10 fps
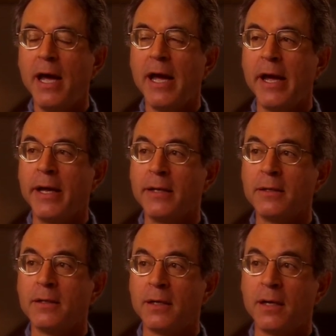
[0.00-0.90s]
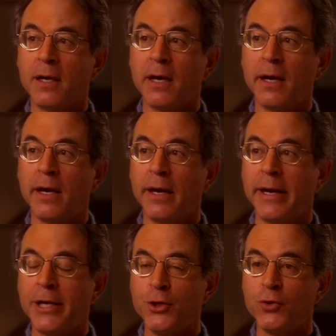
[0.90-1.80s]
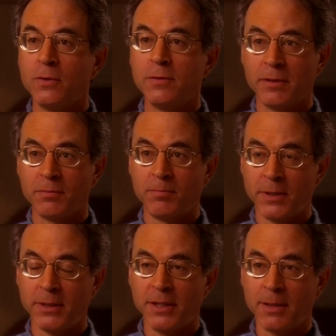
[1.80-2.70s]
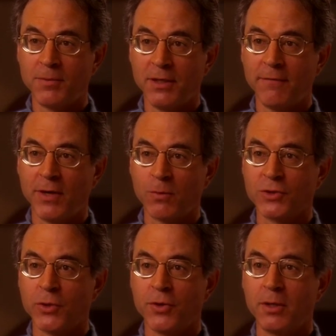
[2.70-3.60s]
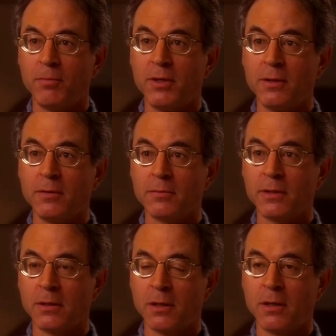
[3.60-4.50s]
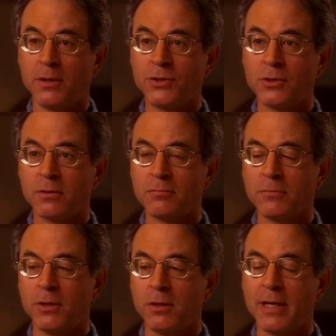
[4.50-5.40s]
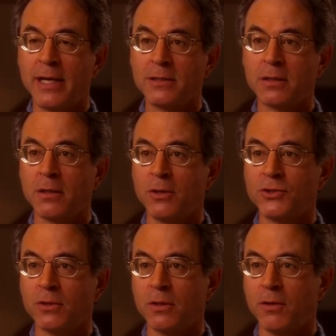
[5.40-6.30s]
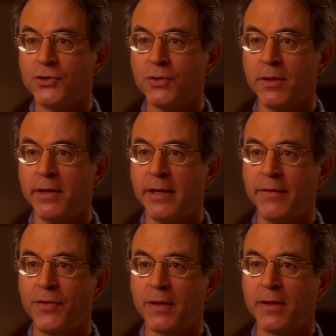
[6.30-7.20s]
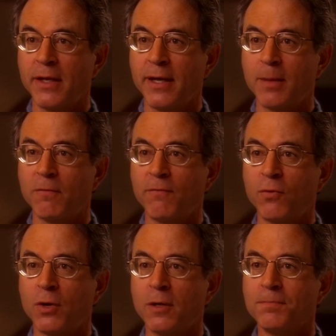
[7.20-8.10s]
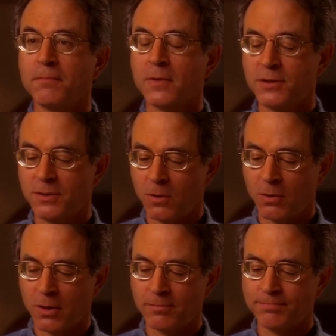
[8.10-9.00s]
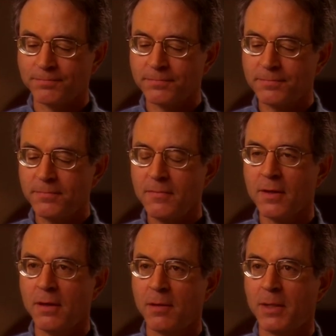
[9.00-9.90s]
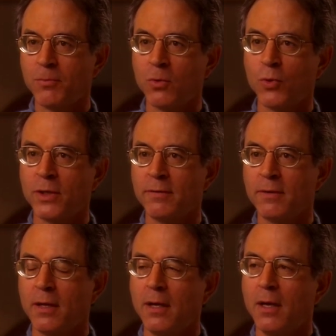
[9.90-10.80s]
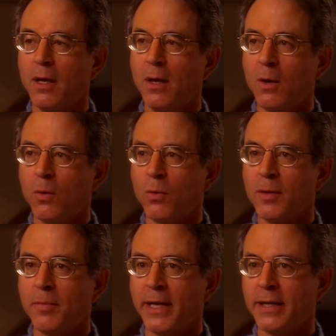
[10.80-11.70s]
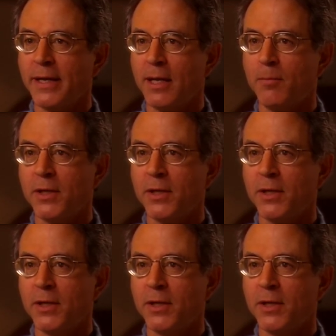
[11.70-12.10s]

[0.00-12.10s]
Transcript: And uh, I knew the DMT effect was going to be large, you know, as large or larger than anything they'd had before. So um, I remember one one man came